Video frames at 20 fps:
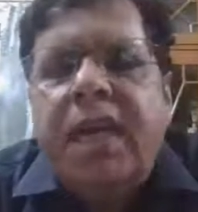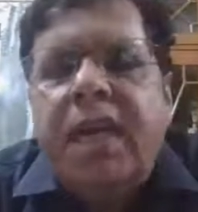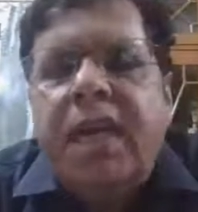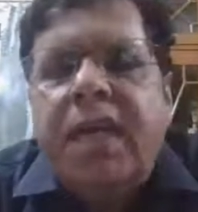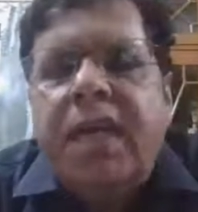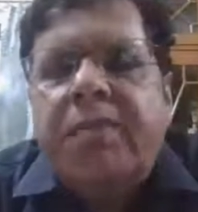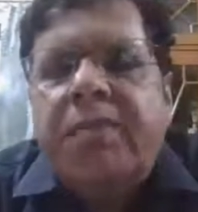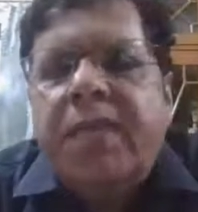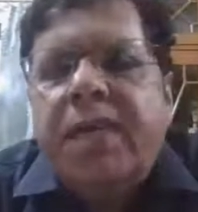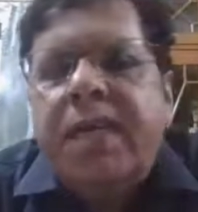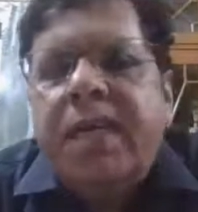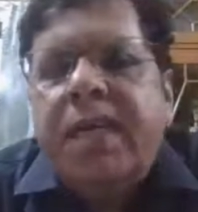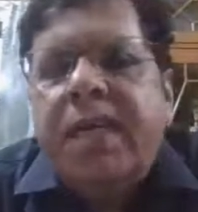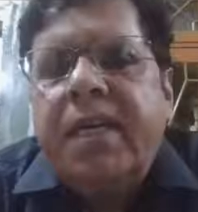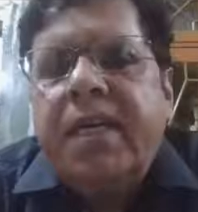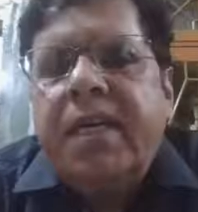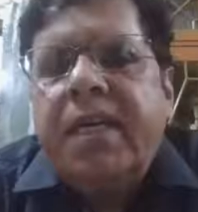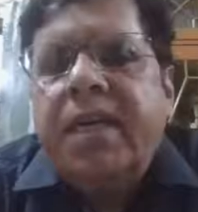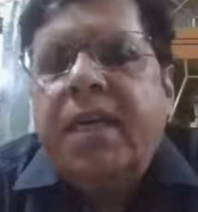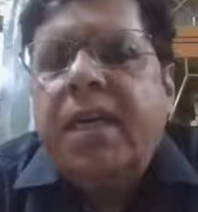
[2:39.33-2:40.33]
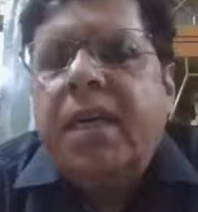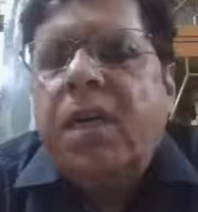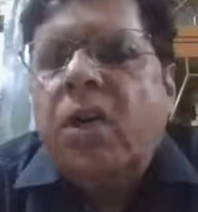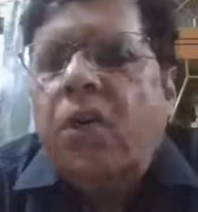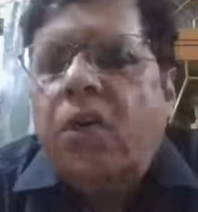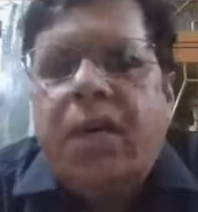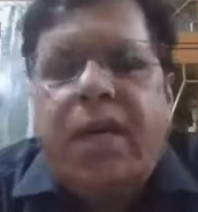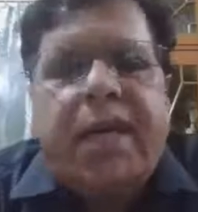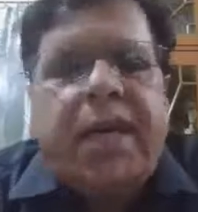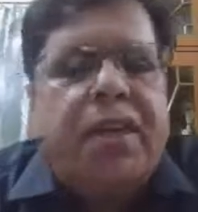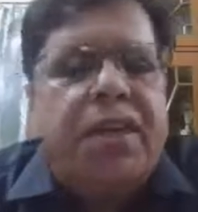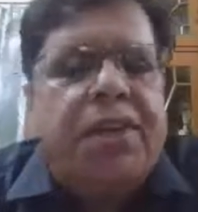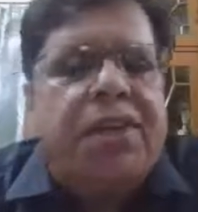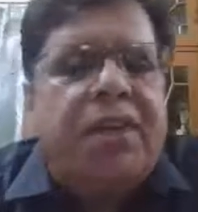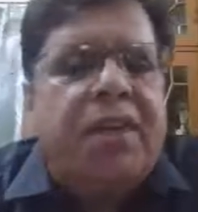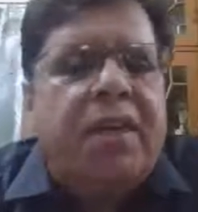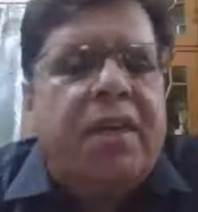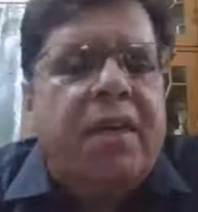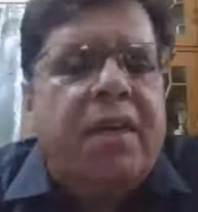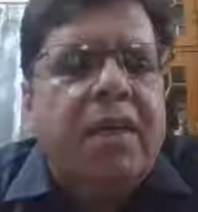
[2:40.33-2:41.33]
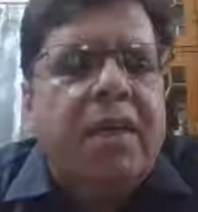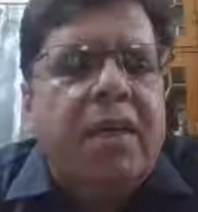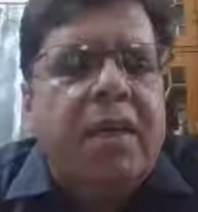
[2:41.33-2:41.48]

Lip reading: intermittent claudication.